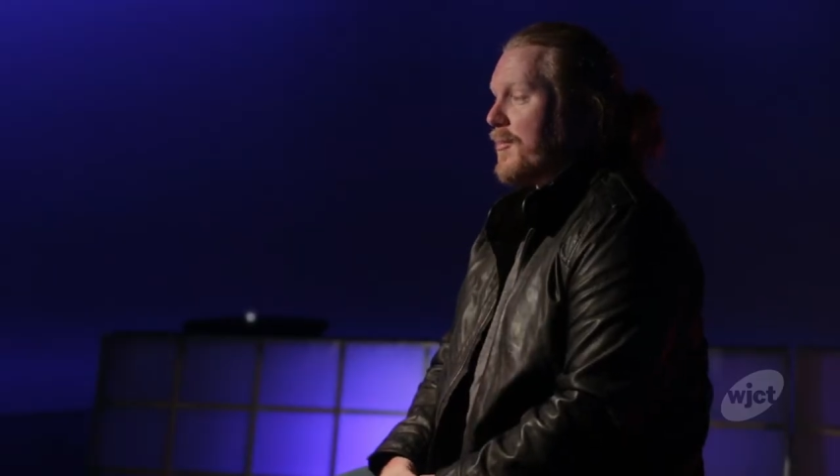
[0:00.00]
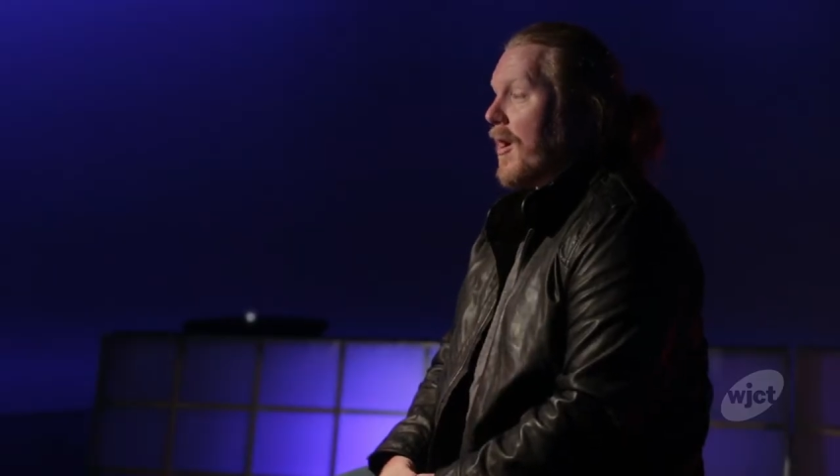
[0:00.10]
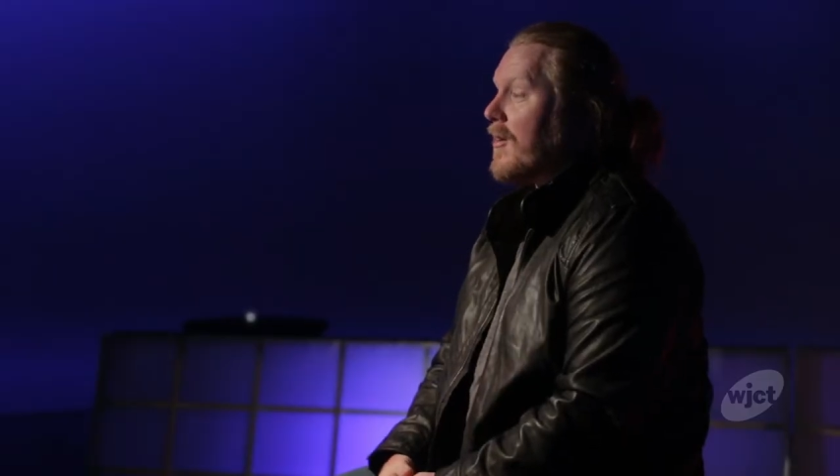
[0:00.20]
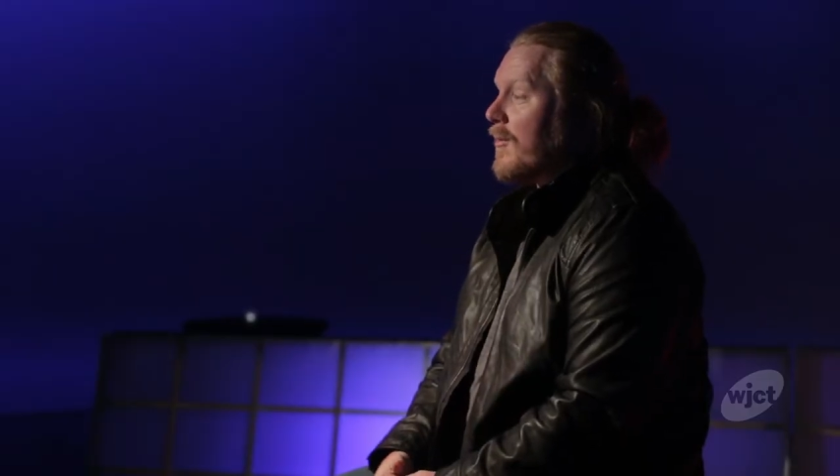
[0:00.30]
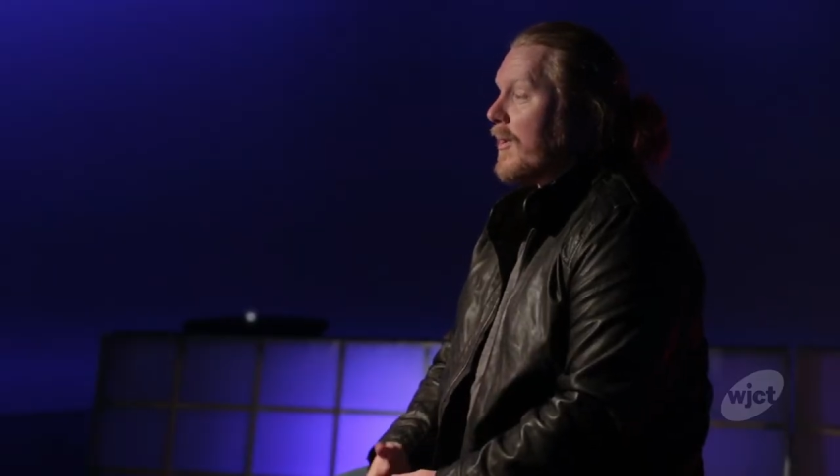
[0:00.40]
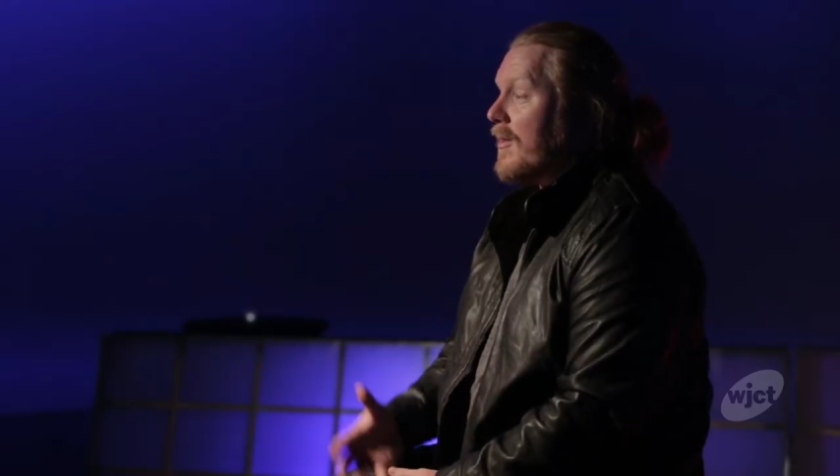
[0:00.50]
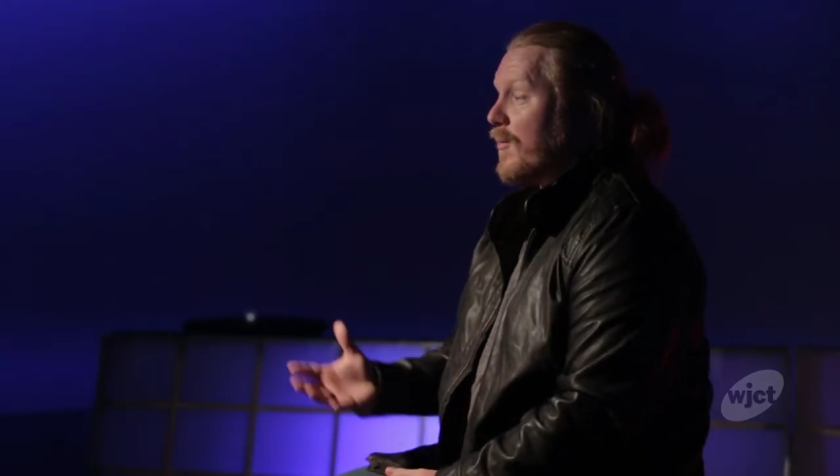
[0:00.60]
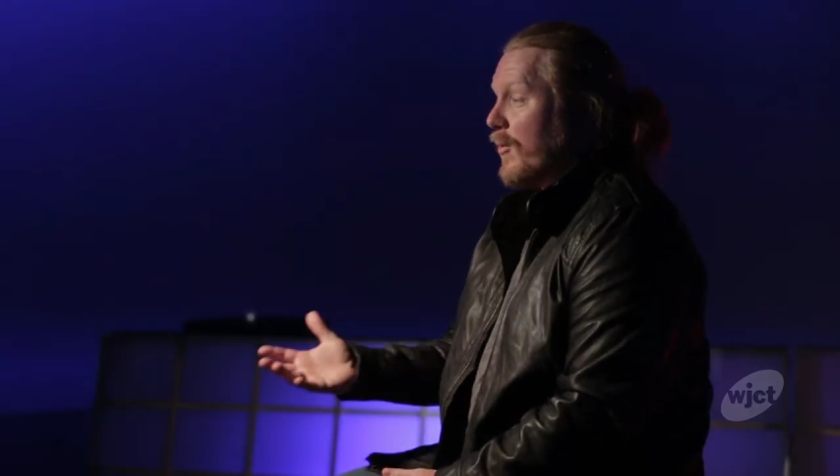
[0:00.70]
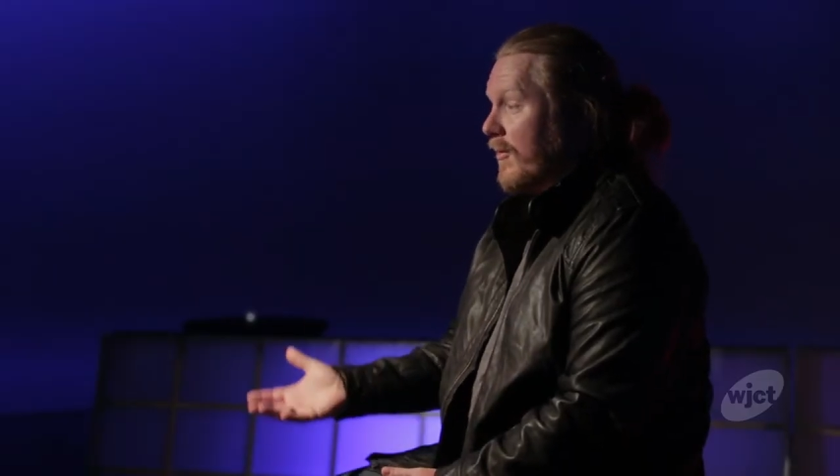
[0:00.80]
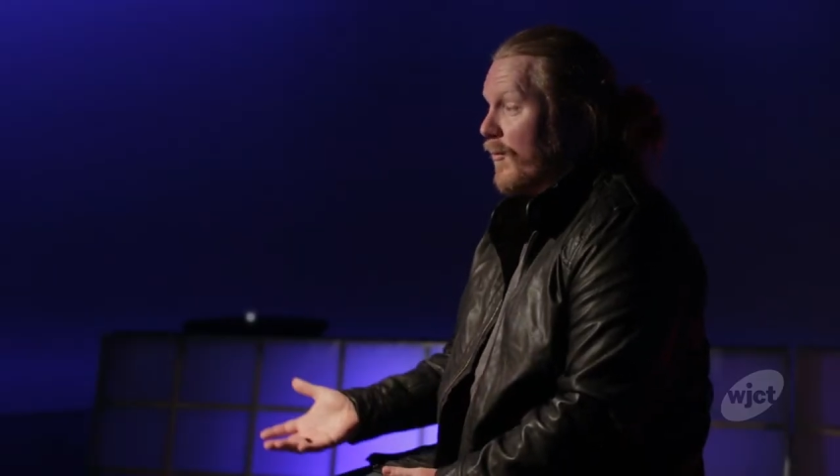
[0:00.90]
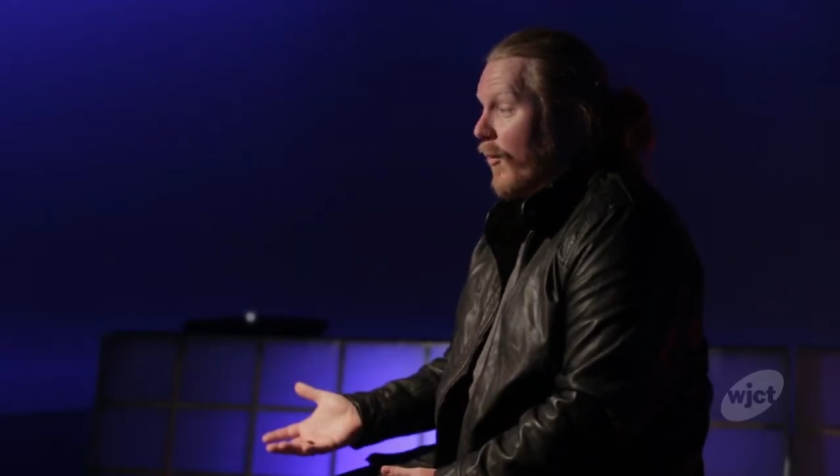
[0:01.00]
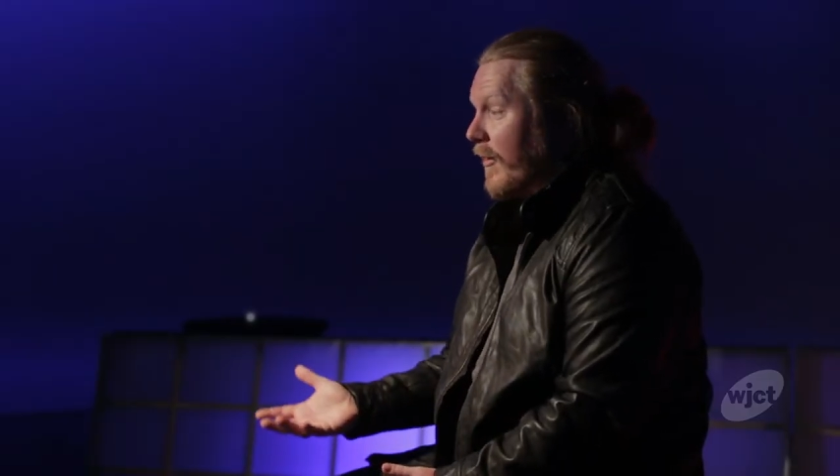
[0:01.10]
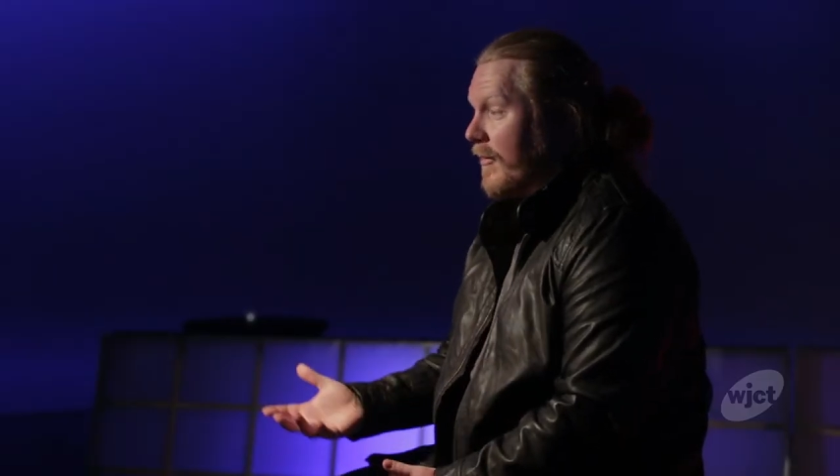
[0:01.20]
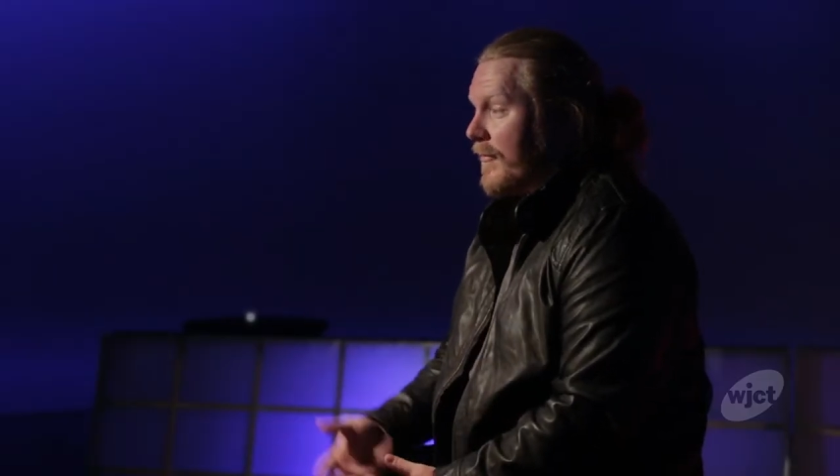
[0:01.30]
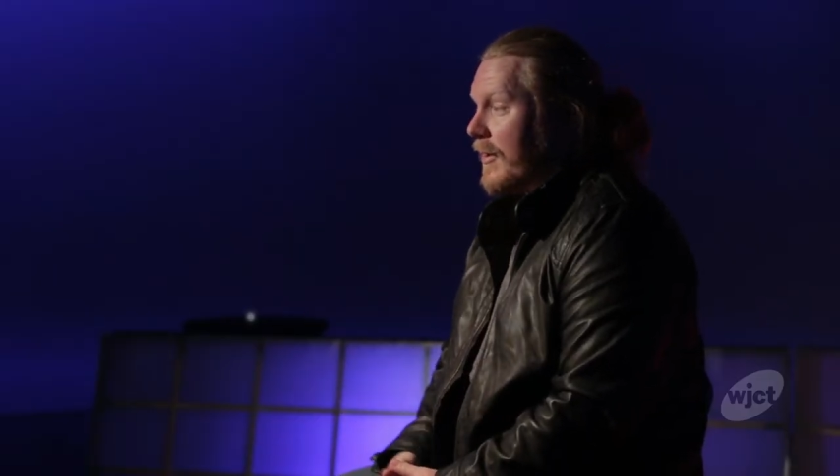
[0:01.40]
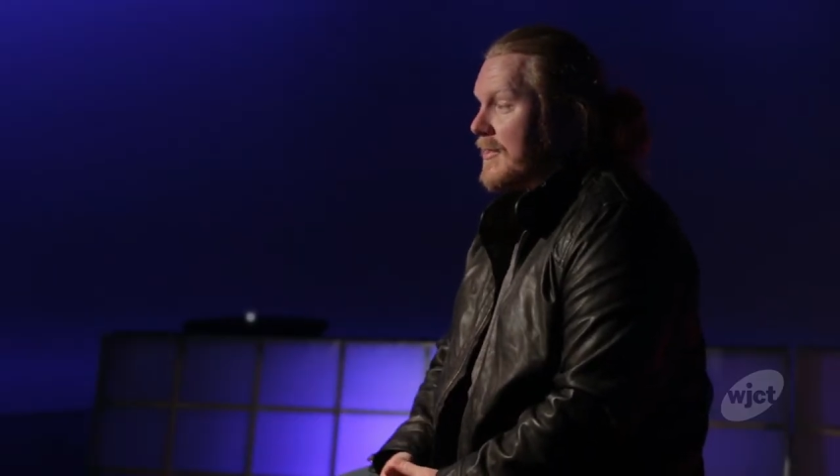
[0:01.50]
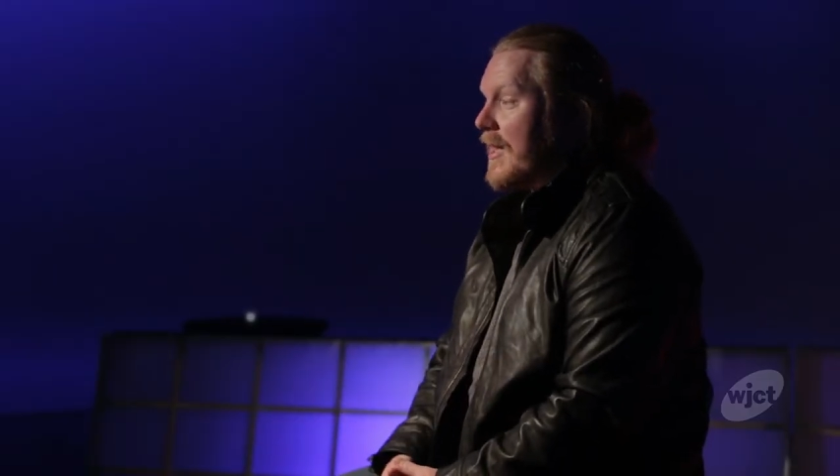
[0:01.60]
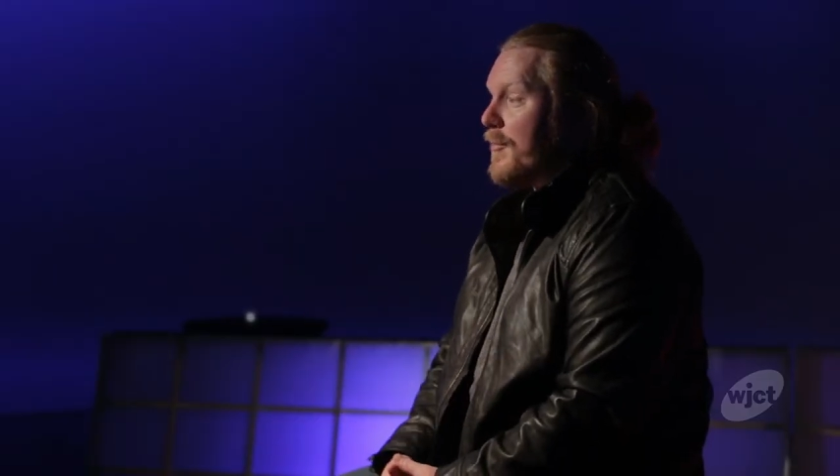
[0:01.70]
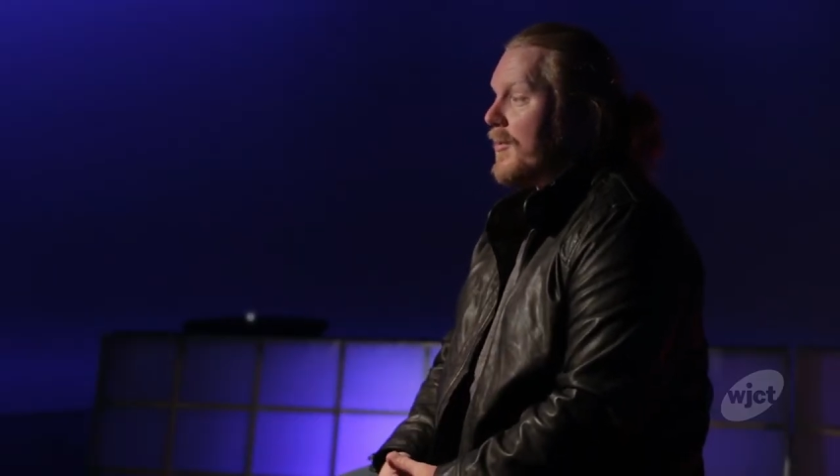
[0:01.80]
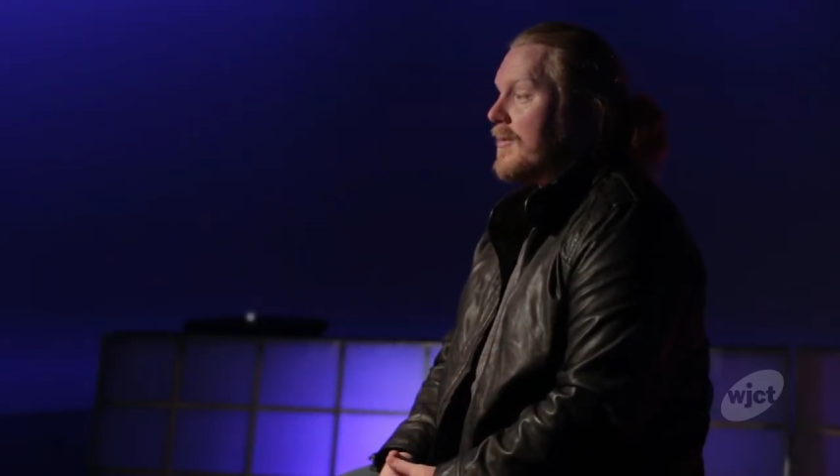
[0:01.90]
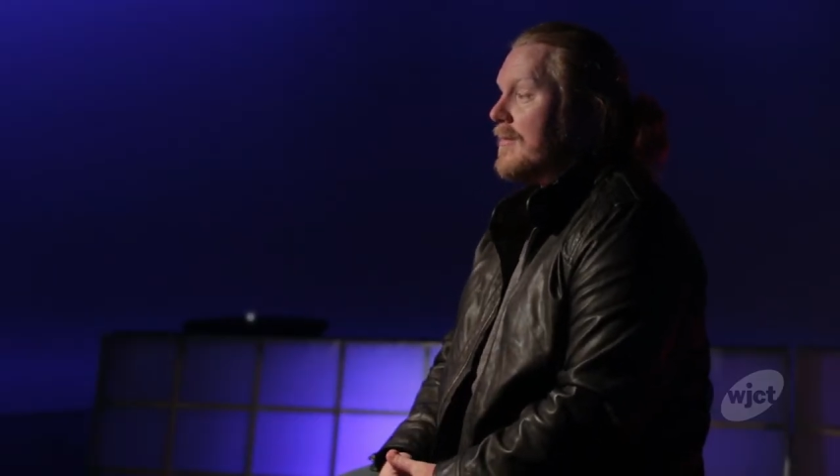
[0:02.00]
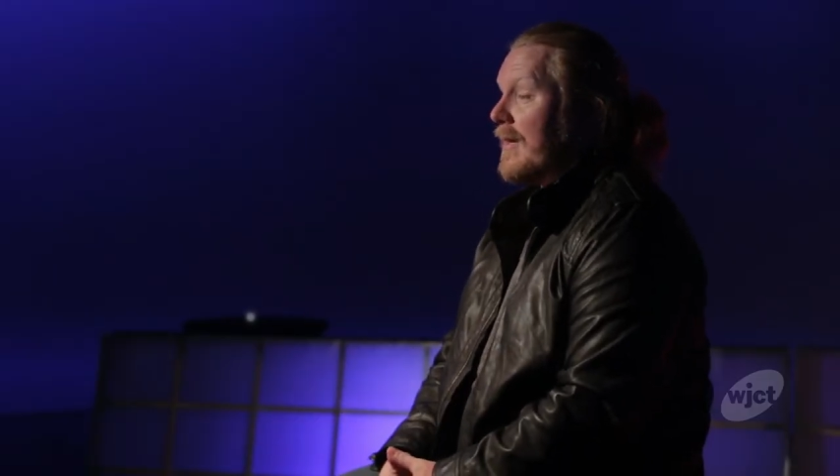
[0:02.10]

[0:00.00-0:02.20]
to partner with, Wounded Warrior, for example.